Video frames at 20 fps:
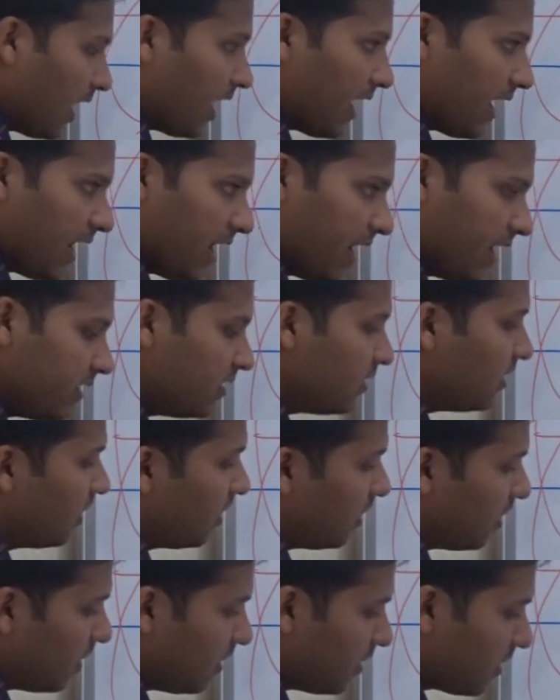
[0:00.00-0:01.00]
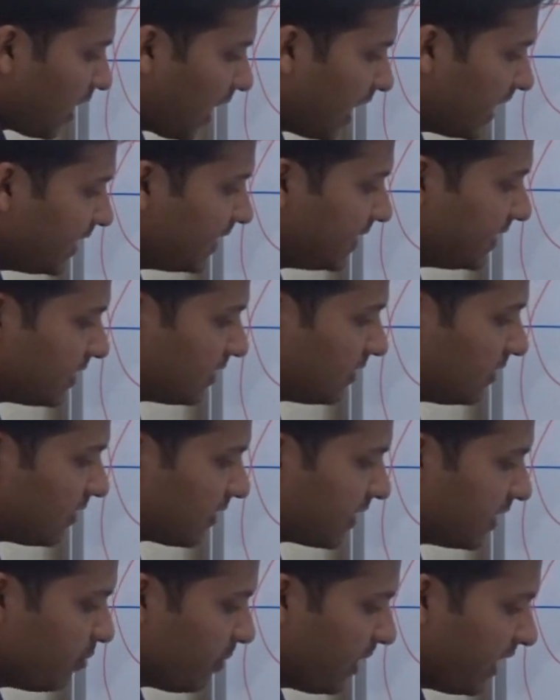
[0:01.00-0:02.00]
and write
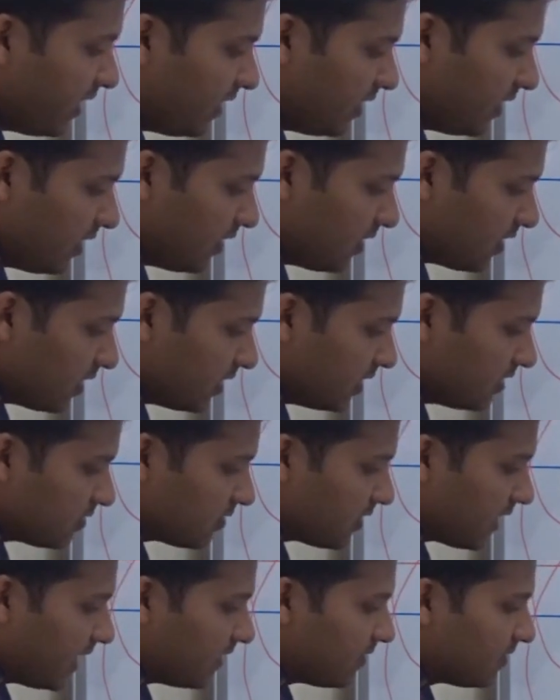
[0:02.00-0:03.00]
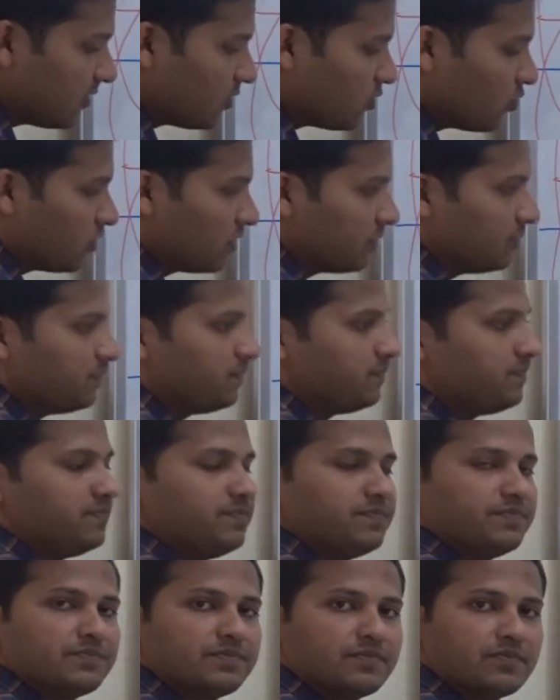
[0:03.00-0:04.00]
remainder in that node.
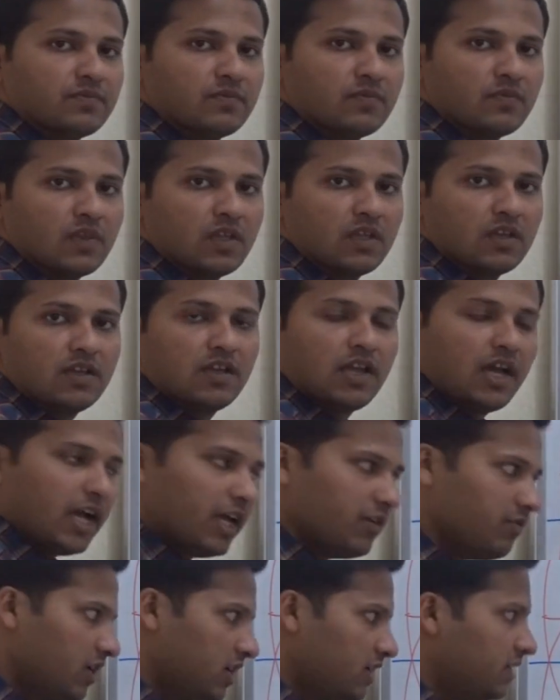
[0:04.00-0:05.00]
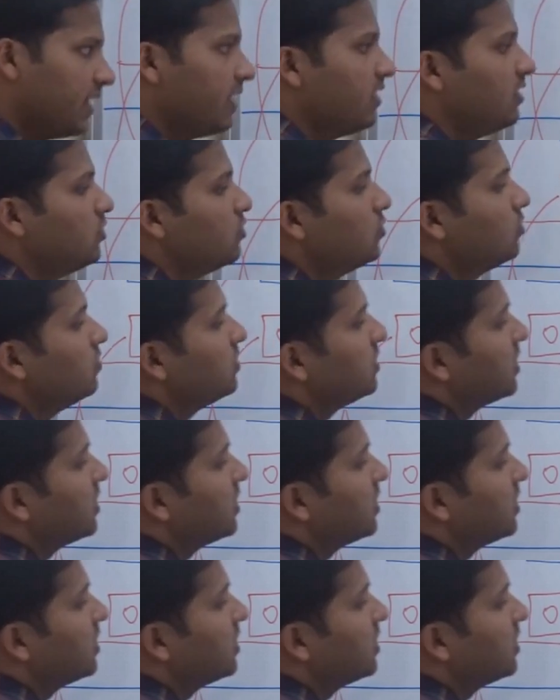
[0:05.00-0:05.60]
I will tell you